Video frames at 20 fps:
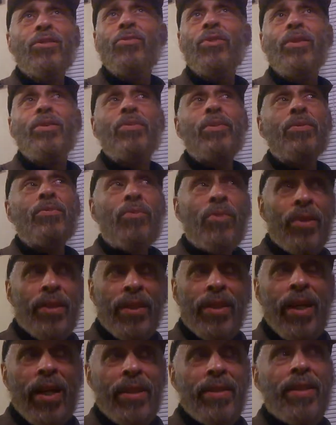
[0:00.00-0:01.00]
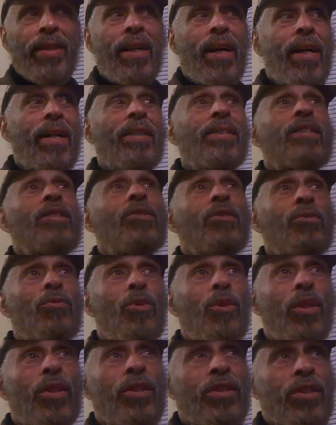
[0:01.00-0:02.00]
When he got into college, he was
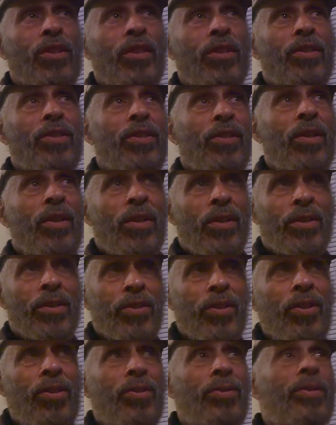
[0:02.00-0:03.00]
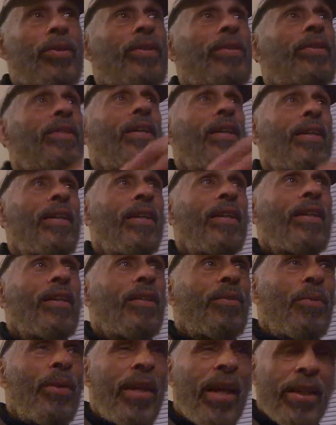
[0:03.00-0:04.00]
more or less on his own, and
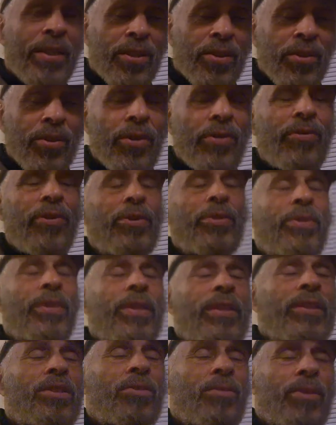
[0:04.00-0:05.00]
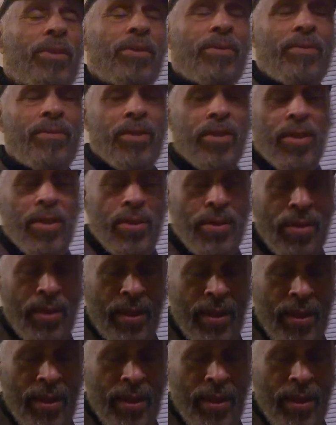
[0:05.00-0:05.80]
we had to do a few things with him. So